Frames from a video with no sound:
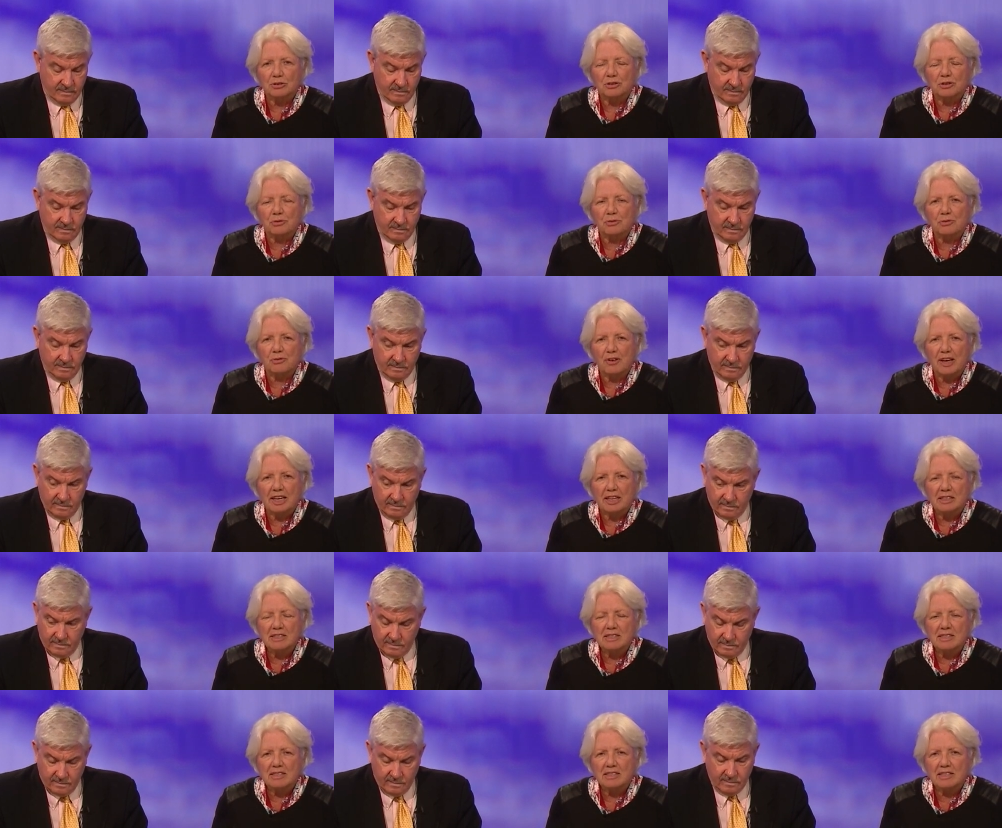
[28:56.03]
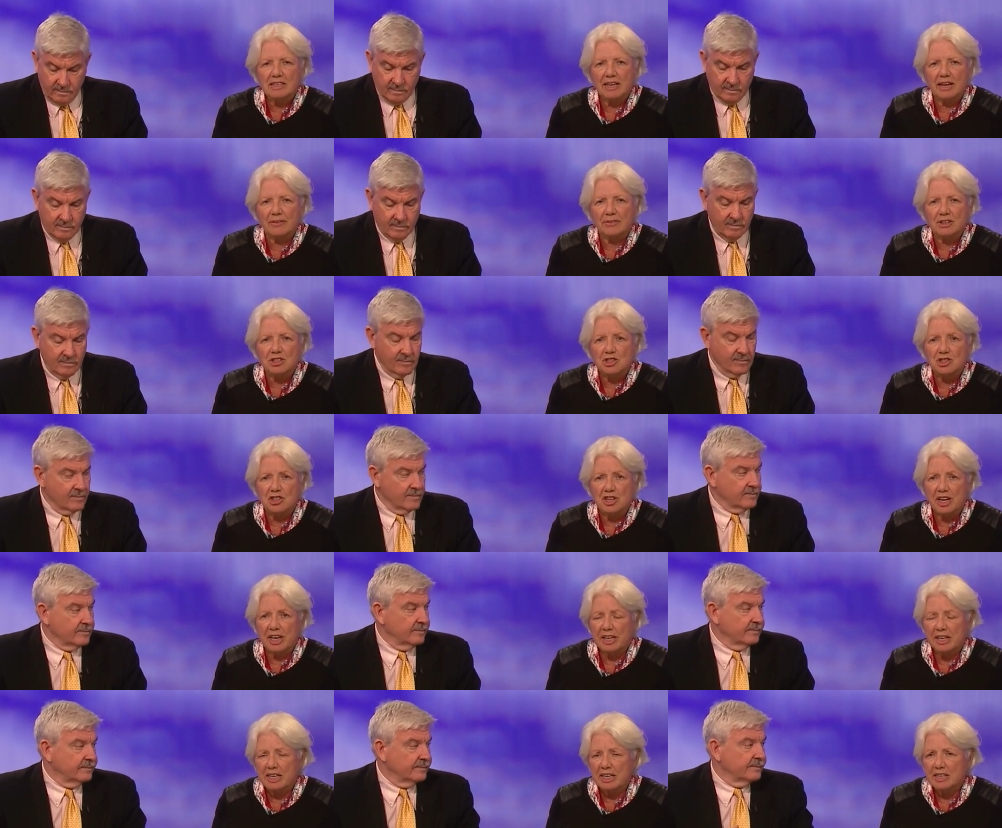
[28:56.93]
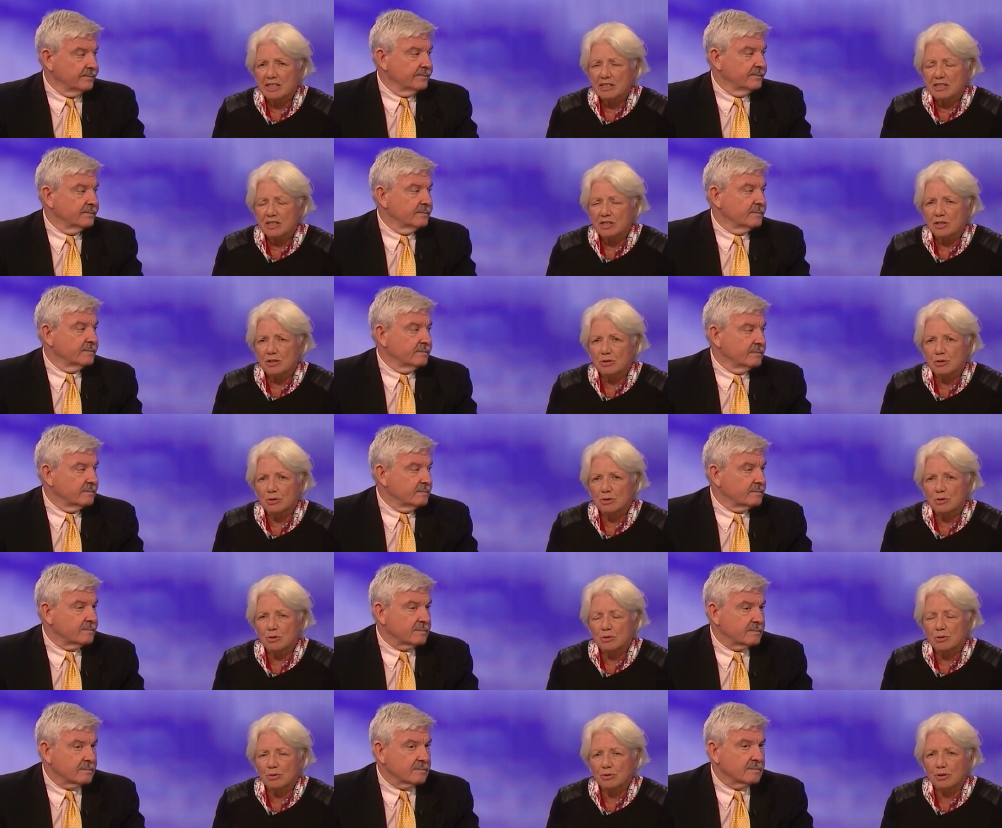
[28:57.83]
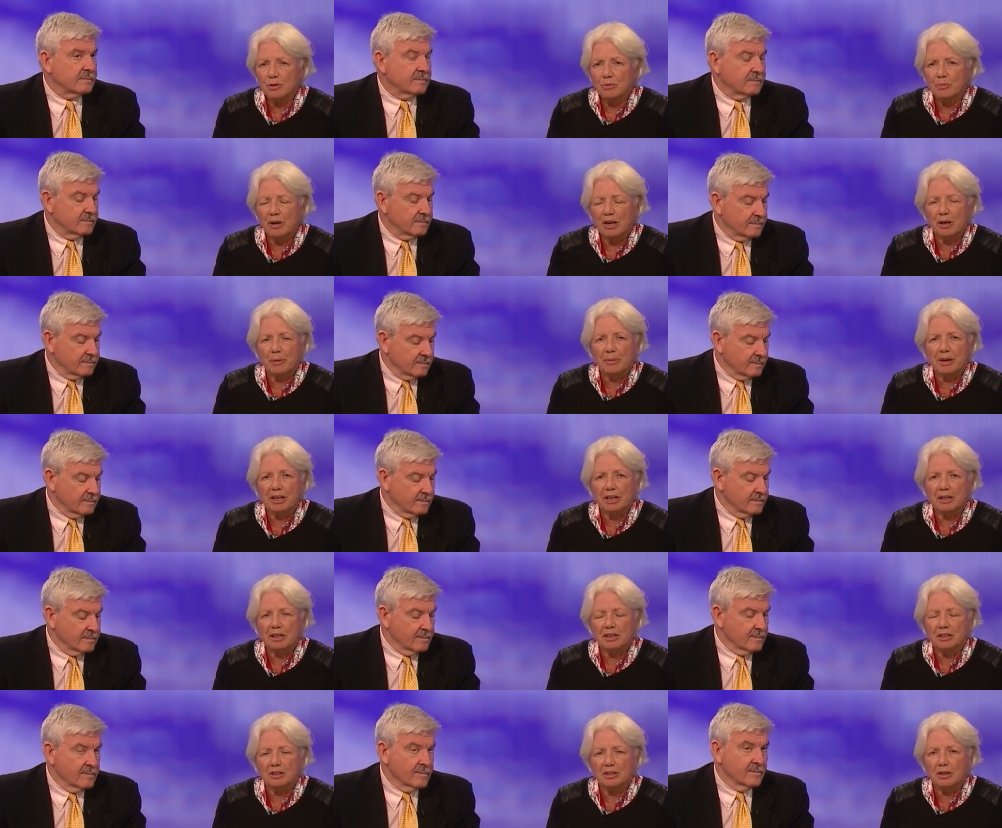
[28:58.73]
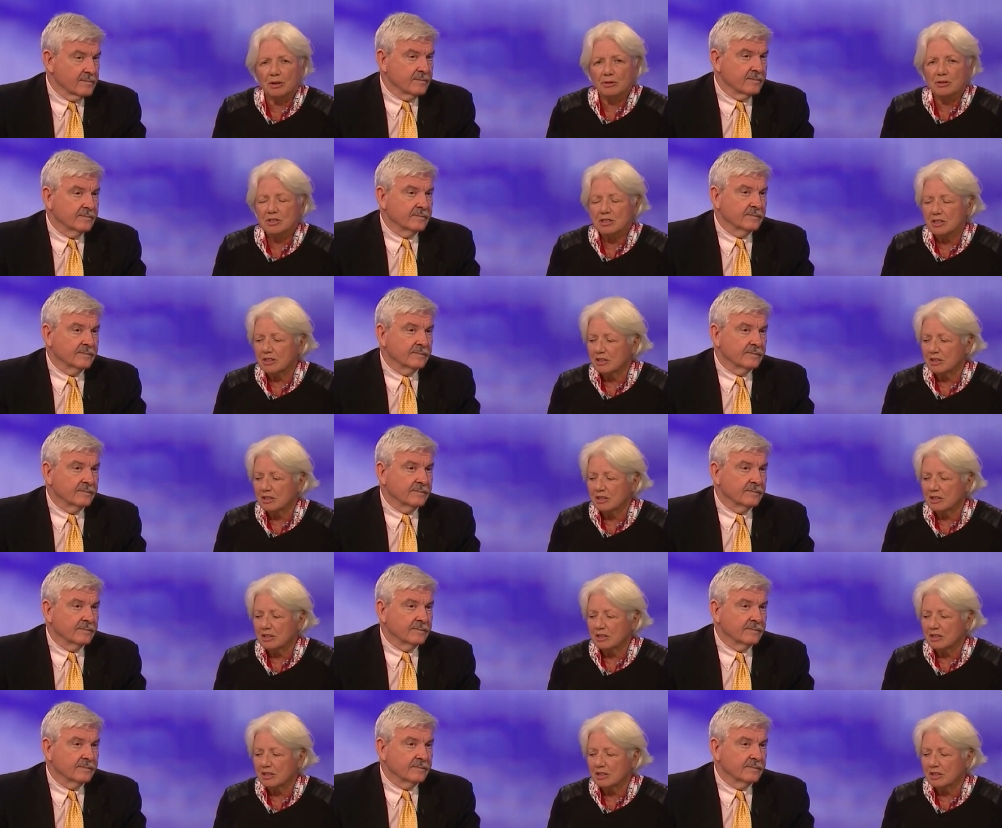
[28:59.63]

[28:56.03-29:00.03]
Speaker 1: Defense, Kevin Jennings, who you may or may not know is